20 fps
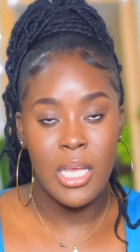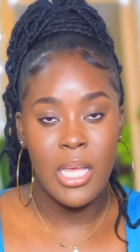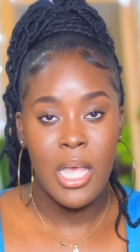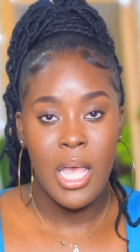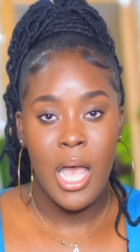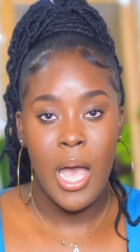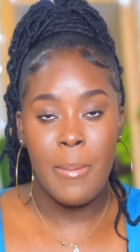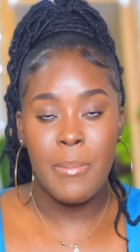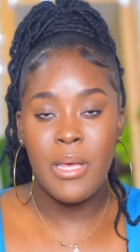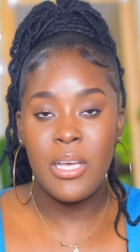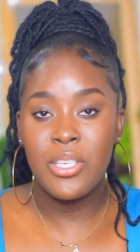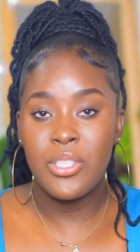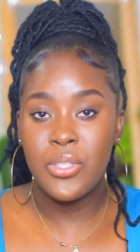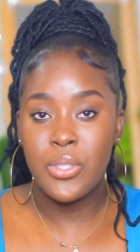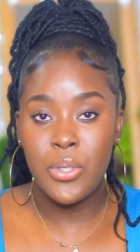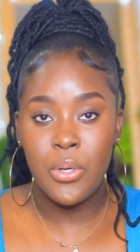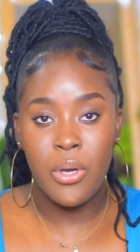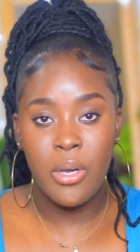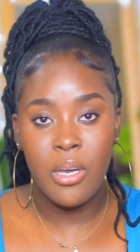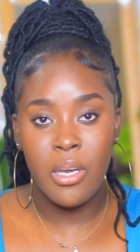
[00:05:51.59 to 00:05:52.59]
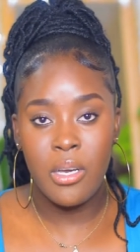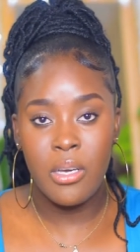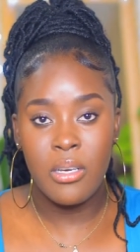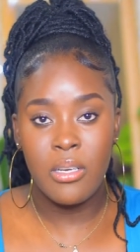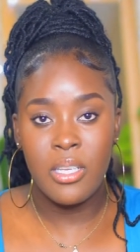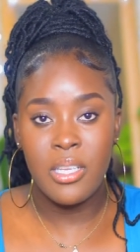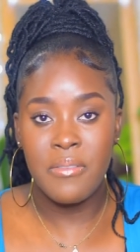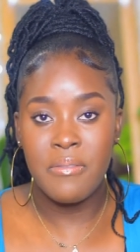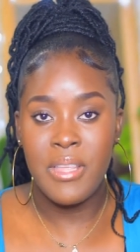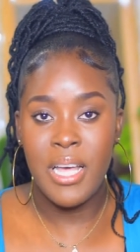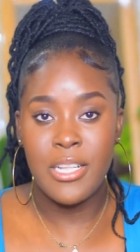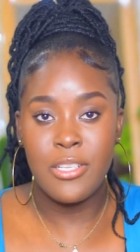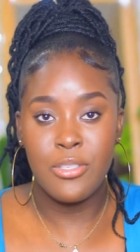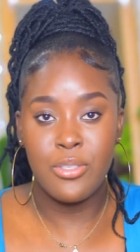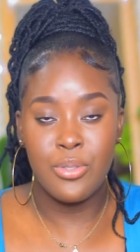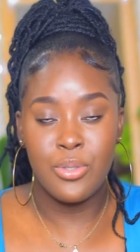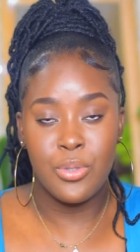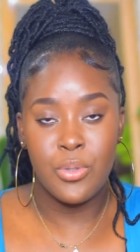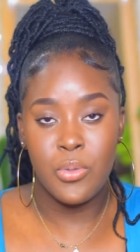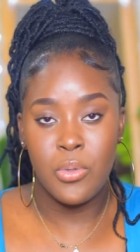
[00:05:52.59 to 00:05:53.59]
i'm not sure if that's
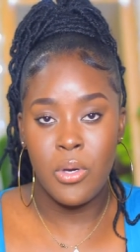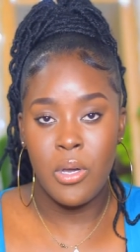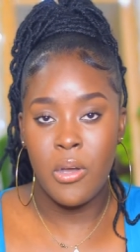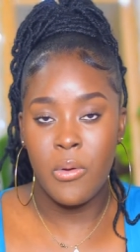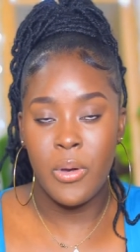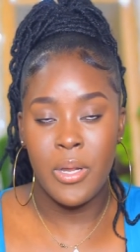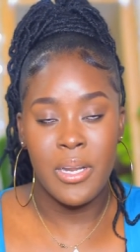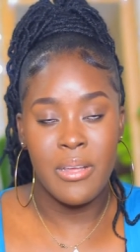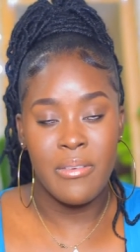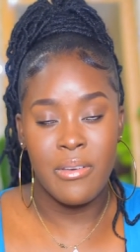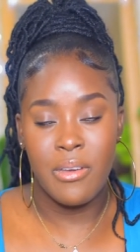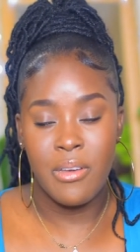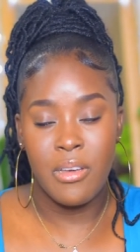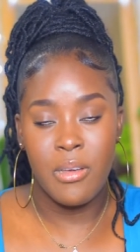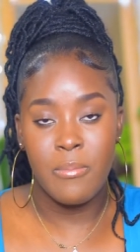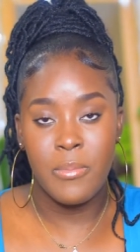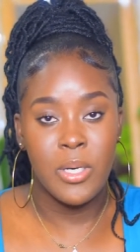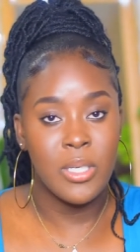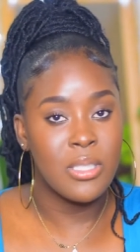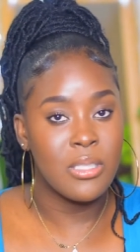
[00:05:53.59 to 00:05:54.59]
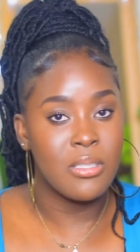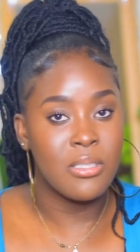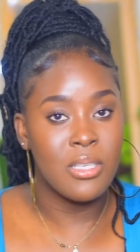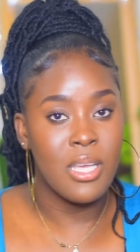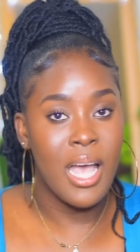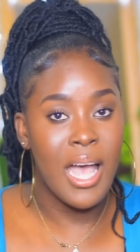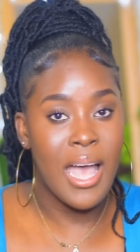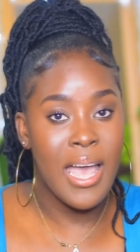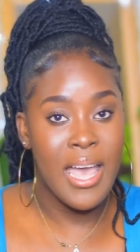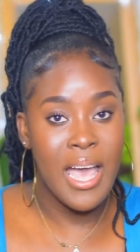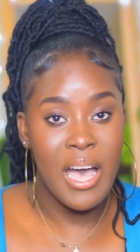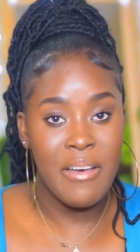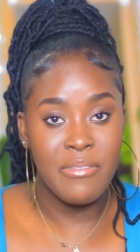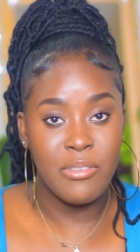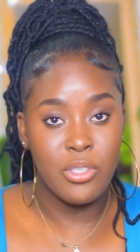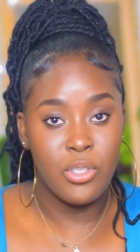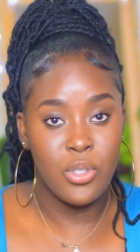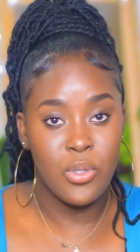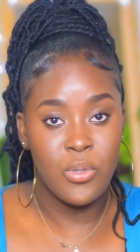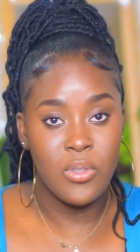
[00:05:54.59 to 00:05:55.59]
true or whatever but I
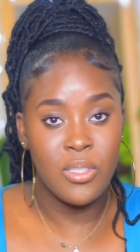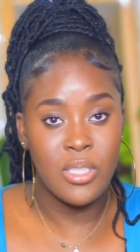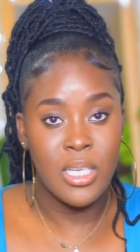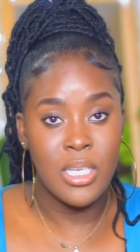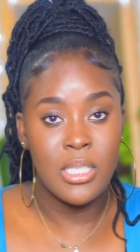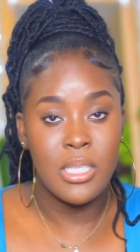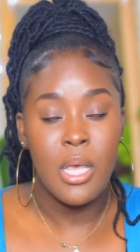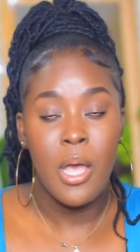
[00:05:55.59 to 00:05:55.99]
haven't used it,